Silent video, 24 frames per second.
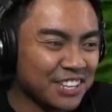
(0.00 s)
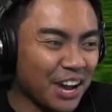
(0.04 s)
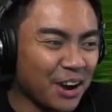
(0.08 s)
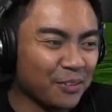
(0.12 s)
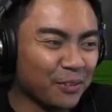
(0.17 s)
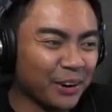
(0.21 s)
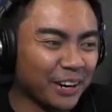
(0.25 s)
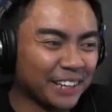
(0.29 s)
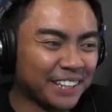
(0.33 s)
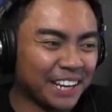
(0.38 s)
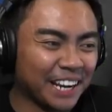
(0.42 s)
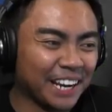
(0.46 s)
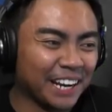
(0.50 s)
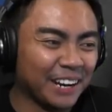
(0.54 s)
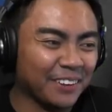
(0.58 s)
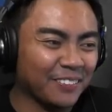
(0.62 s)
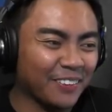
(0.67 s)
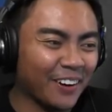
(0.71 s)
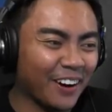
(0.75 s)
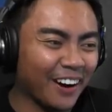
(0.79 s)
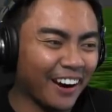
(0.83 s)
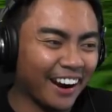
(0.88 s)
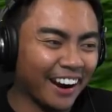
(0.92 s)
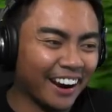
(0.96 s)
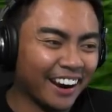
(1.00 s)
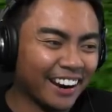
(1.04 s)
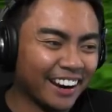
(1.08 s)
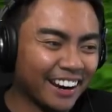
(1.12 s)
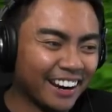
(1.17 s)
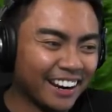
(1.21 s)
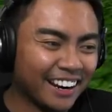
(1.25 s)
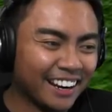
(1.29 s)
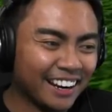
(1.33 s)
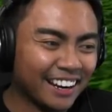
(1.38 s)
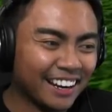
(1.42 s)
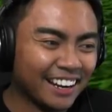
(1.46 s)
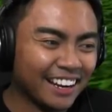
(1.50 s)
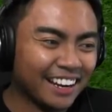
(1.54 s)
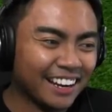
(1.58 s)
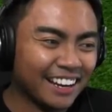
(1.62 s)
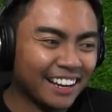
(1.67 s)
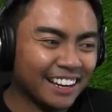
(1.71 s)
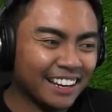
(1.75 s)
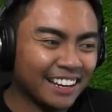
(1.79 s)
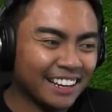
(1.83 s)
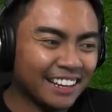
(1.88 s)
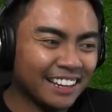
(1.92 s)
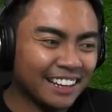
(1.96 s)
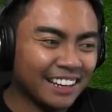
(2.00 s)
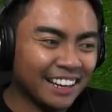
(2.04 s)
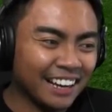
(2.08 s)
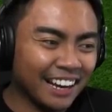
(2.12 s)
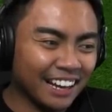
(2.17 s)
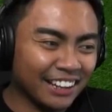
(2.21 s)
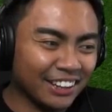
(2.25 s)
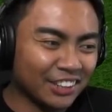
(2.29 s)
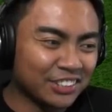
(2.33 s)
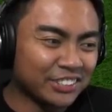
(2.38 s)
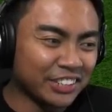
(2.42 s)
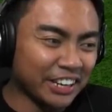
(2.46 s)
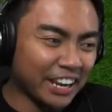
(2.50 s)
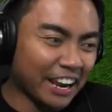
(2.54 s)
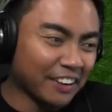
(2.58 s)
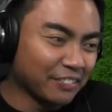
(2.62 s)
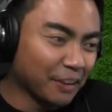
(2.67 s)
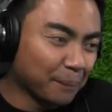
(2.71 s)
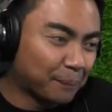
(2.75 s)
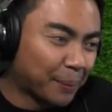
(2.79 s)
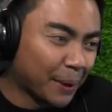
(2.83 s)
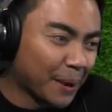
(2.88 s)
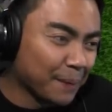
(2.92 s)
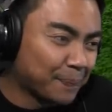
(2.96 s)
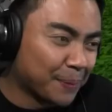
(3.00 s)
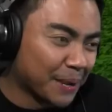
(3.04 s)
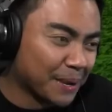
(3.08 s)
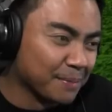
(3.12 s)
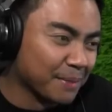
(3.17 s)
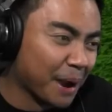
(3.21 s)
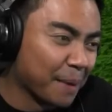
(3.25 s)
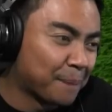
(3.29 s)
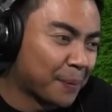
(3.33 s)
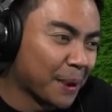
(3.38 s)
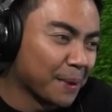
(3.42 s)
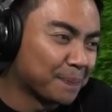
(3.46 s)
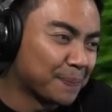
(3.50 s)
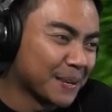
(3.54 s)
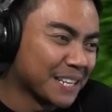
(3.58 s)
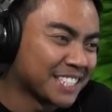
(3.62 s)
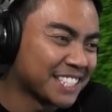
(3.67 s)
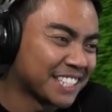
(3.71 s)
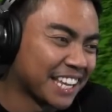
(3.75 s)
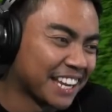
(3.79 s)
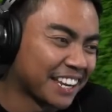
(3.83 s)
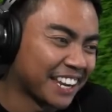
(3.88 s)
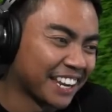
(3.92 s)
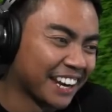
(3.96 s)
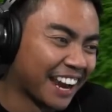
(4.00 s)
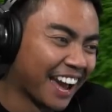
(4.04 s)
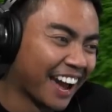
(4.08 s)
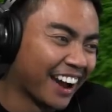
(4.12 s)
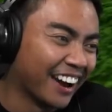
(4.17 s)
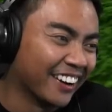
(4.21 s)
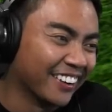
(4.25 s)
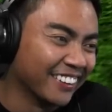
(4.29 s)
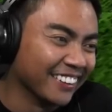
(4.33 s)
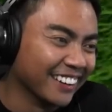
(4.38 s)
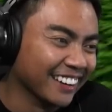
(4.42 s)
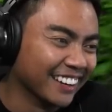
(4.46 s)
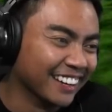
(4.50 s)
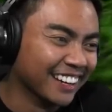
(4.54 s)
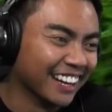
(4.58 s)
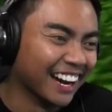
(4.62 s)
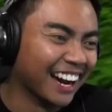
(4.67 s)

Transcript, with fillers: It's not working anymore. I know, but it looks cool. It looks like I have a peepee. pee. My pee sticking out.